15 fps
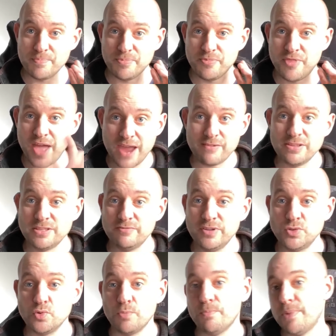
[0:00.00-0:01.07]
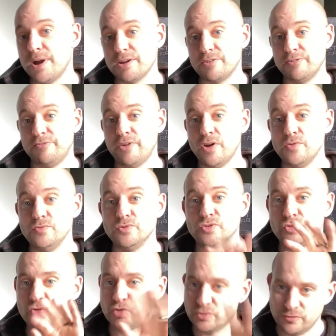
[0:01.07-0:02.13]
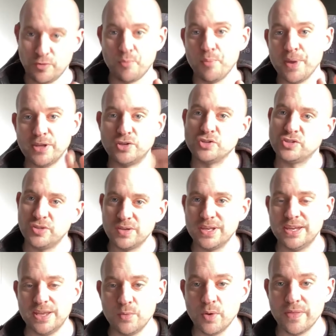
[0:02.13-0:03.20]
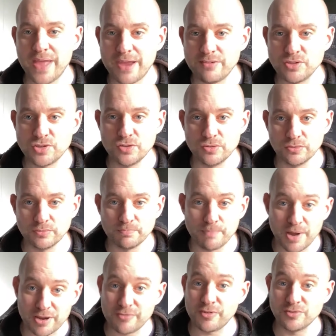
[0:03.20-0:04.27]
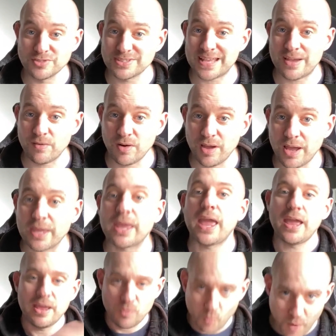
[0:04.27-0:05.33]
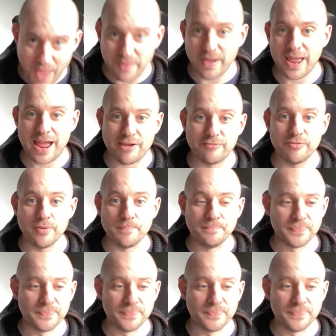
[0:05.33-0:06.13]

their individual microphones just for a bit, just so you can hear what their internal microphones sound like, where they have them.